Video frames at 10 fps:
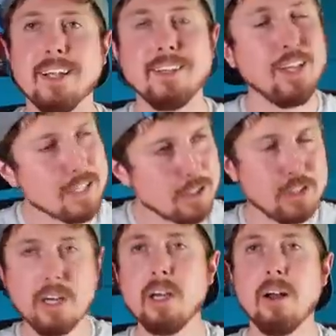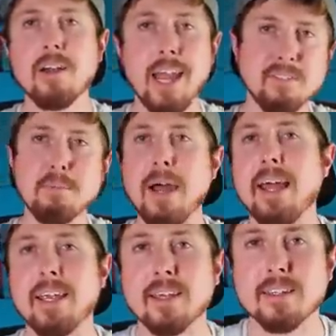It looks good on
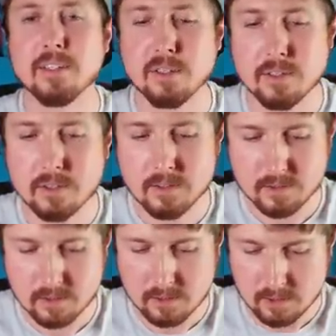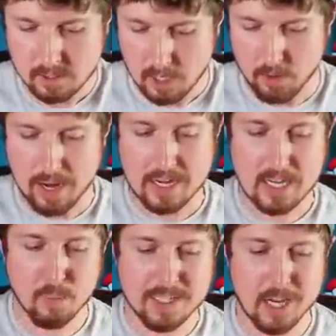everybody. All right,
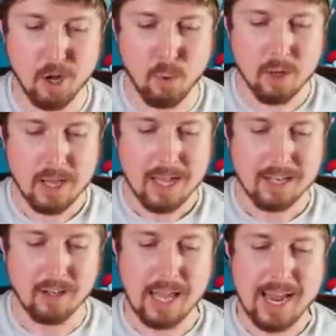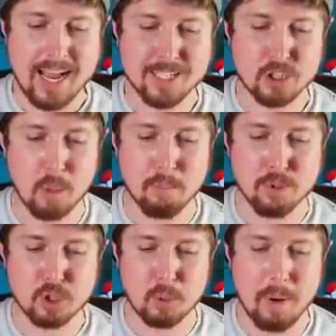here we go. Last
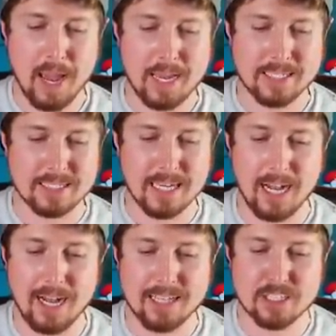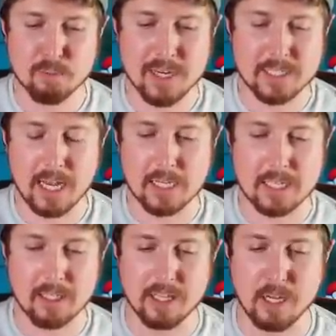booster pack, Cosmic
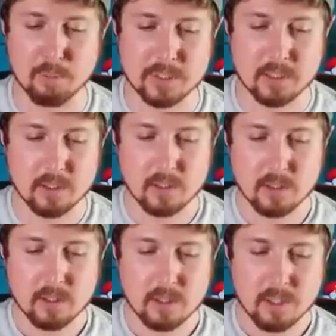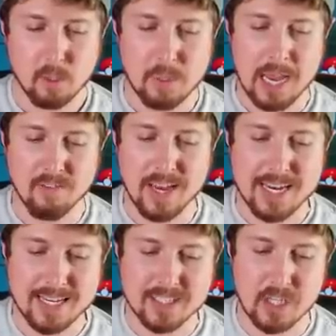Eclipse. We have
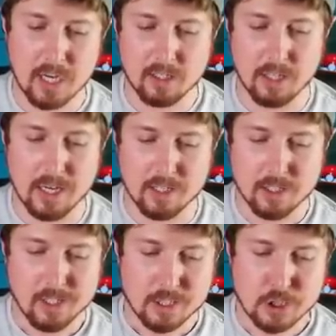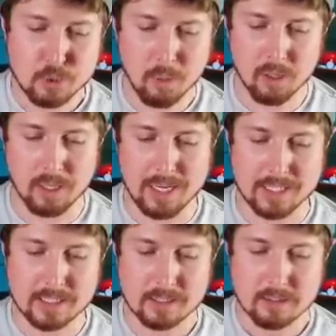a Ducklet,
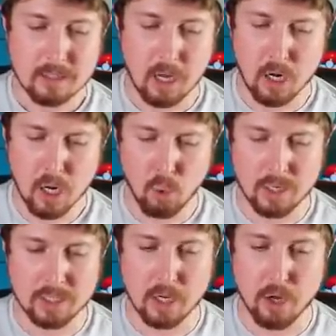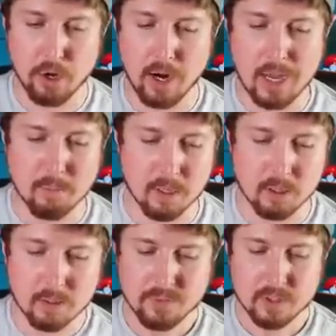Swirlix, Alolan Grimer,